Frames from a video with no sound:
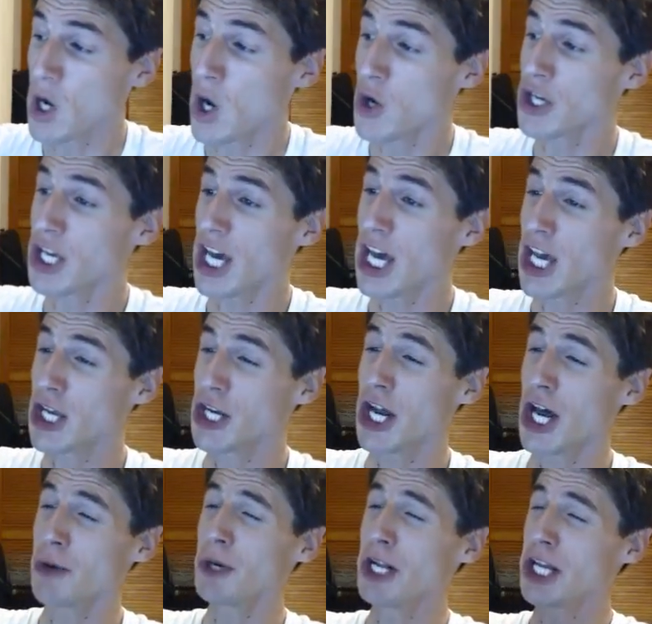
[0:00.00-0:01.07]
Okay, you're
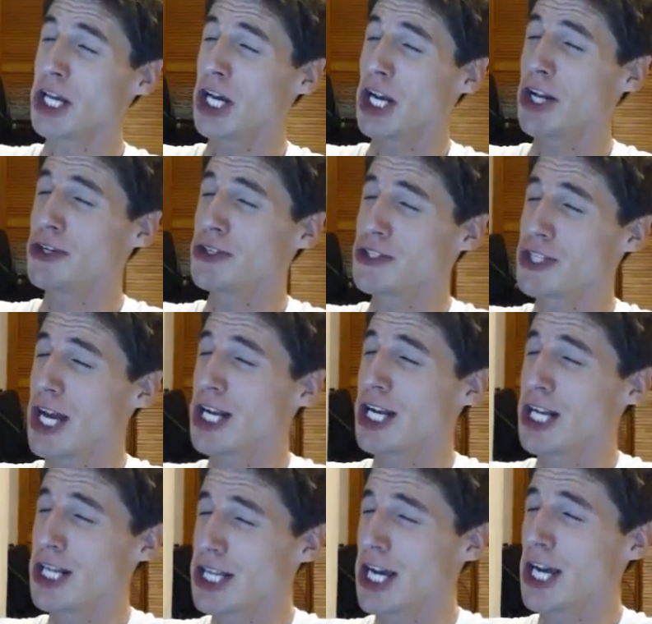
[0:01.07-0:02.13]
not really going to understand
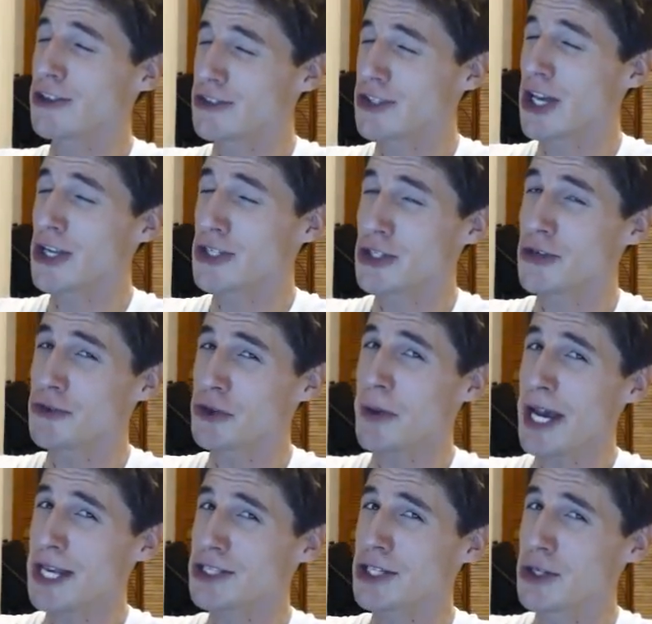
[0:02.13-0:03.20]
anything I say, so if
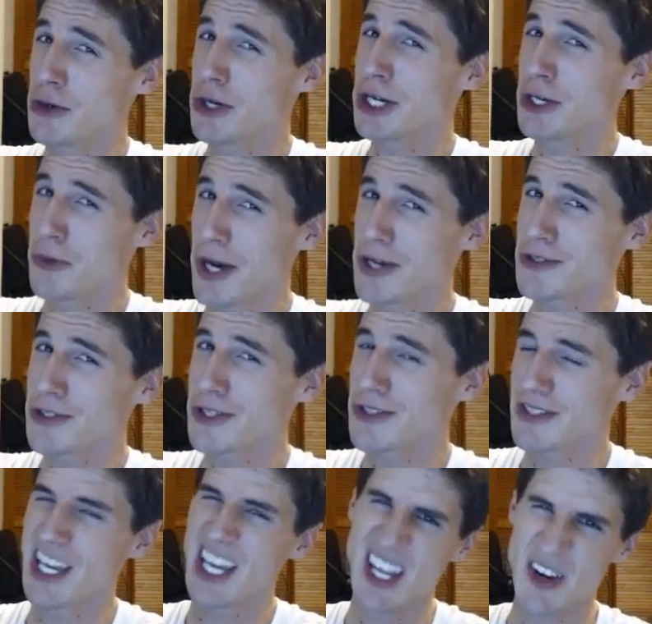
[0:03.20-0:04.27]
you ask annoying
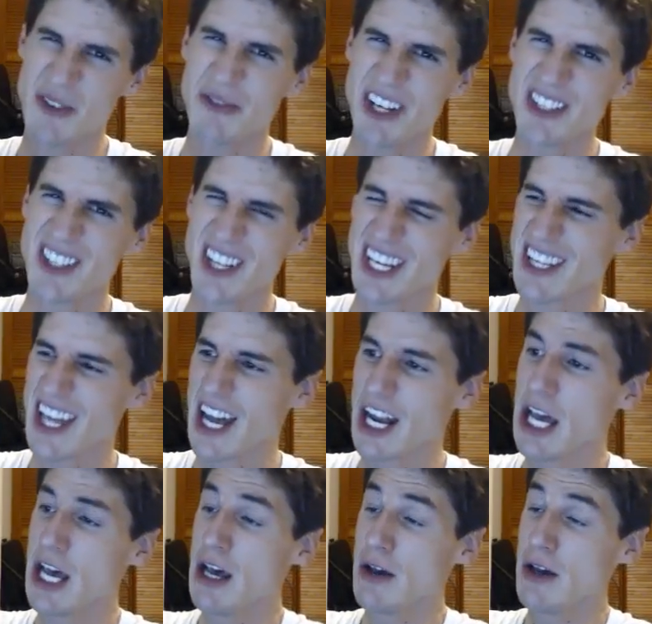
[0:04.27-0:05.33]
questions, okay, they don't phrase it like that.